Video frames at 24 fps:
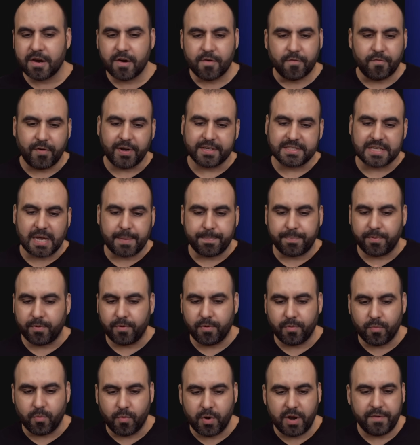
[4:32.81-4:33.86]
For
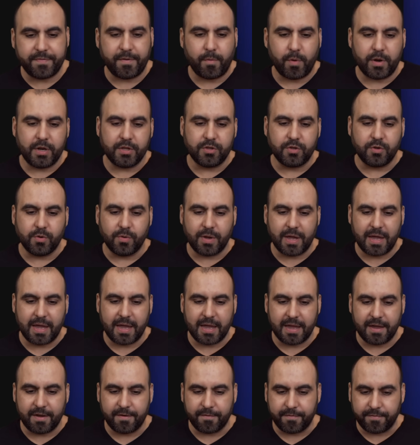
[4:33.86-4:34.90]
example, what if I want to do
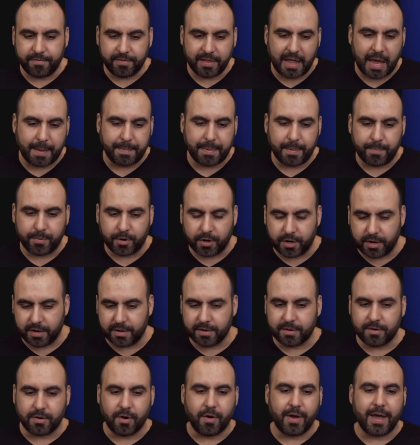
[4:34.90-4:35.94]
a Flappy
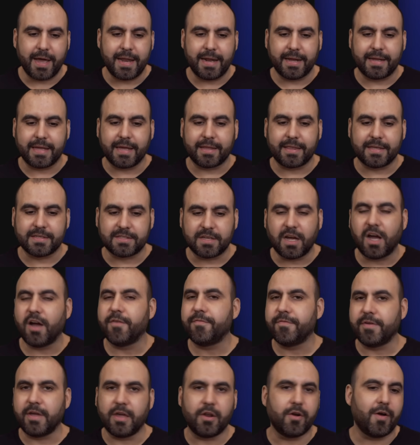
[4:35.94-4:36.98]
Bird? Go ahead and kick this
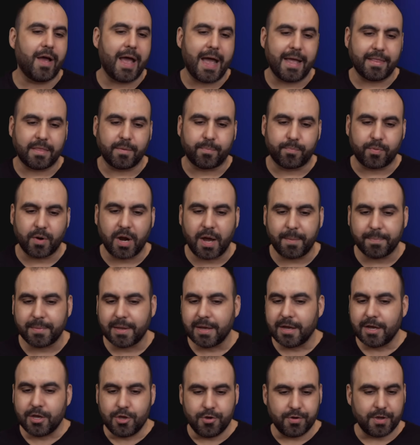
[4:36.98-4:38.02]
off. It'll add the prompt.
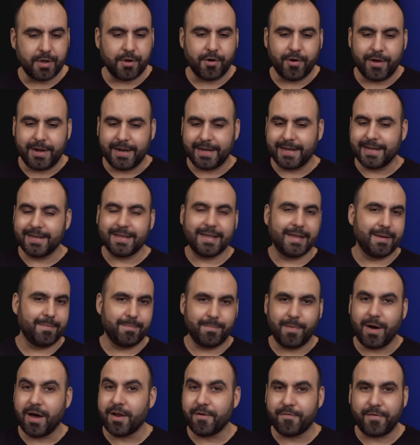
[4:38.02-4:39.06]
You can go ahead and
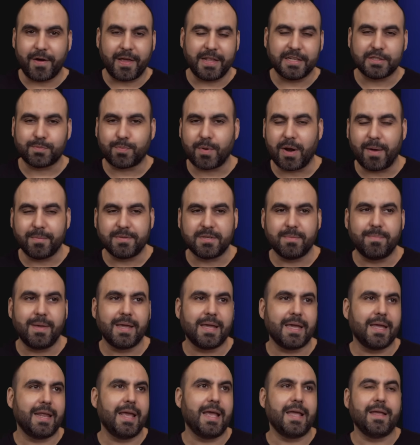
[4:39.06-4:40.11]
modify this prompt to
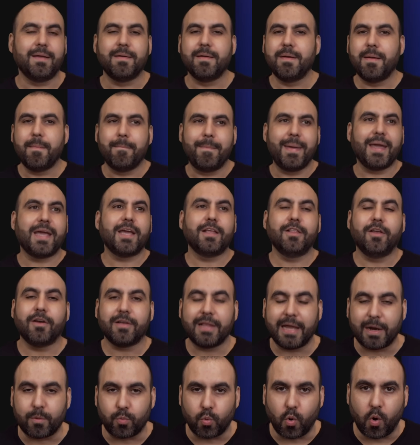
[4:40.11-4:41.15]
make it, hey, make it look
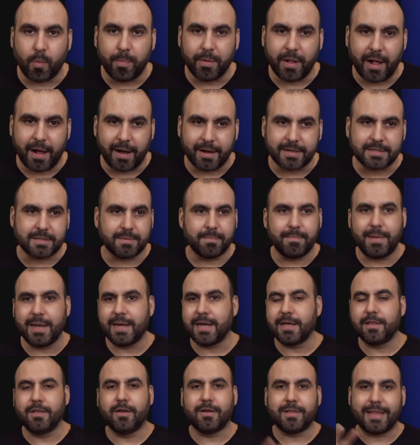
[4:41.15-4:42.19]
like Roblox,
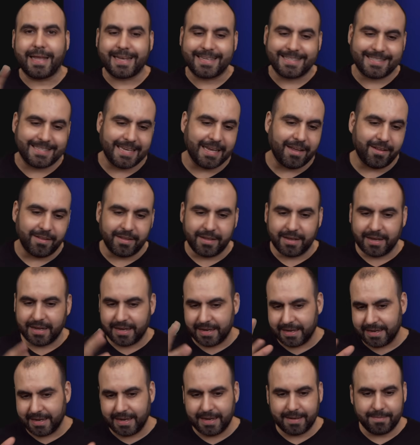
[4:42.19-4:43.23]
make it look like
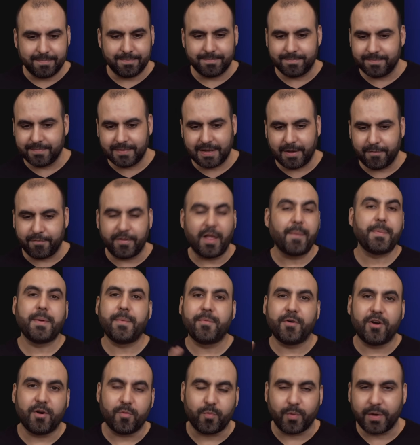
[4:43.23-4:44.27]
Zelda, and a Flappy
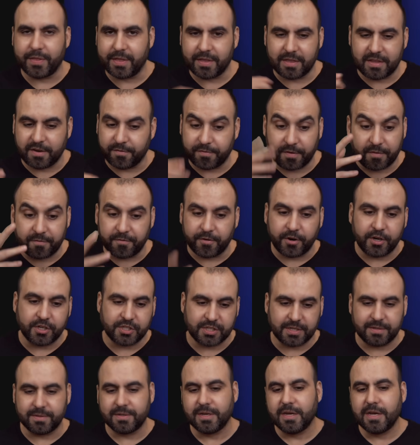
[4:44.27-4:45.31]
Bird with a different
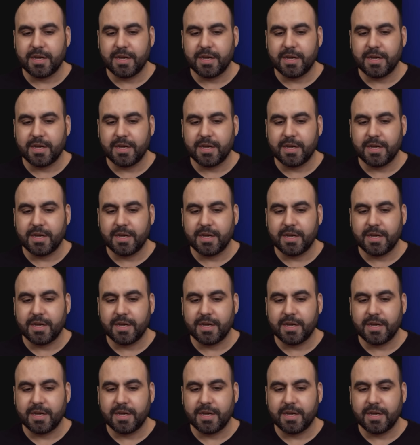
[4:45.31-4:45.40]
version.